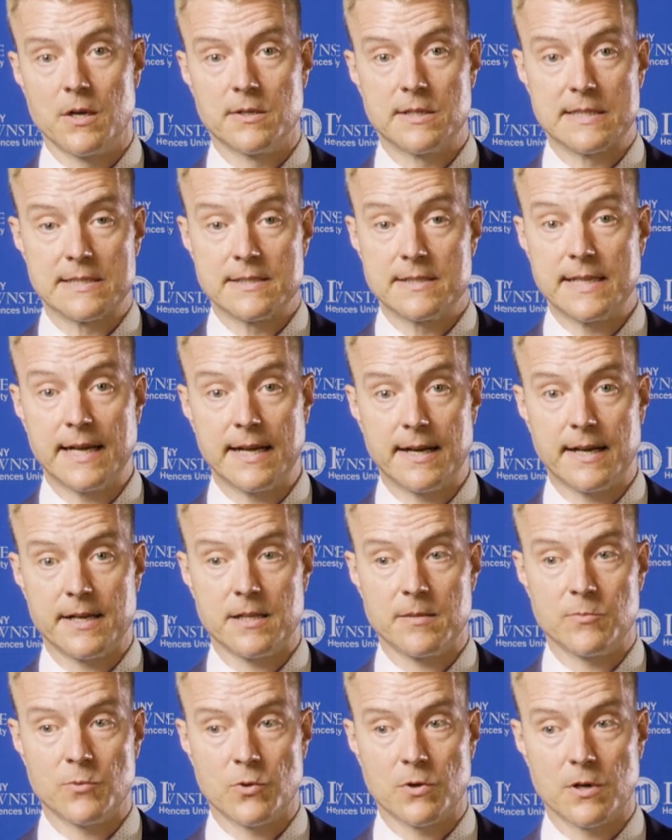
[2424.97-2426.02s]
doesn't need it
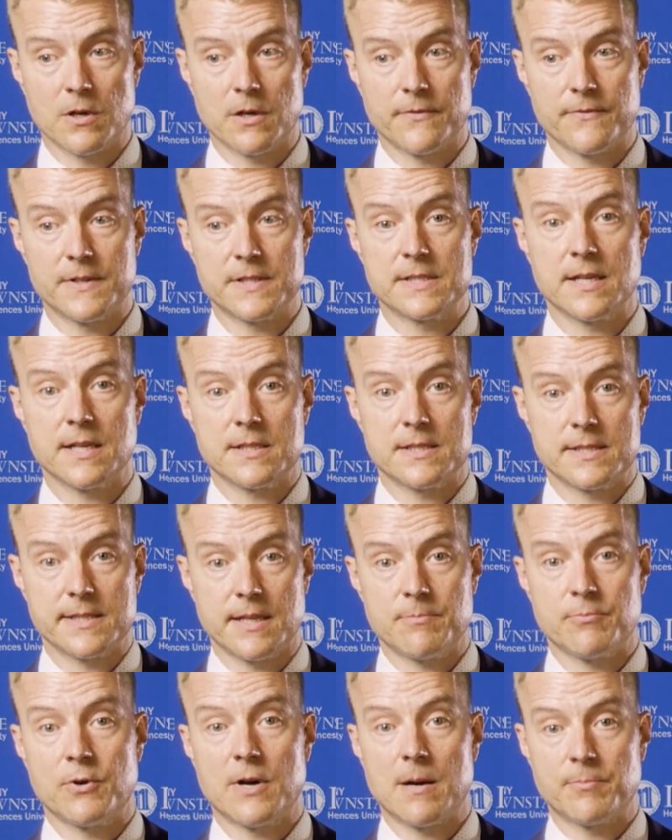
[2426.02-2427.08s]
anymore, if it's not
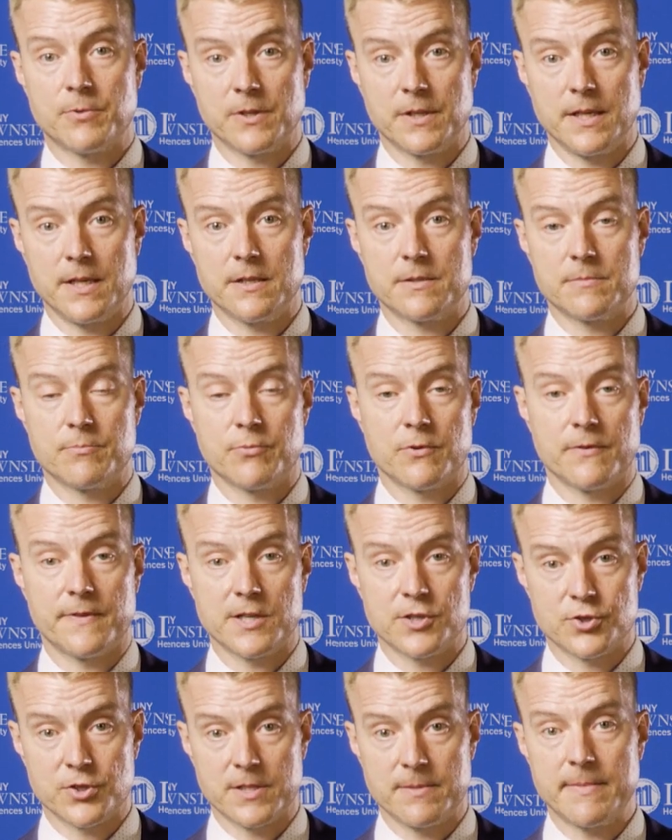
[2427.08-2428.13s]
set properly, it's
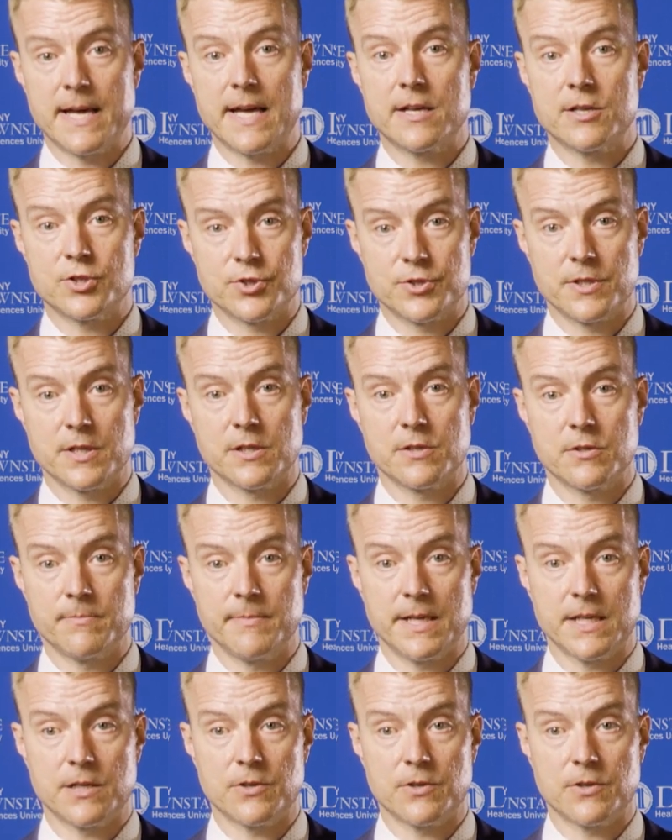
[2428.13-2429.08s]
professionally managed, it could make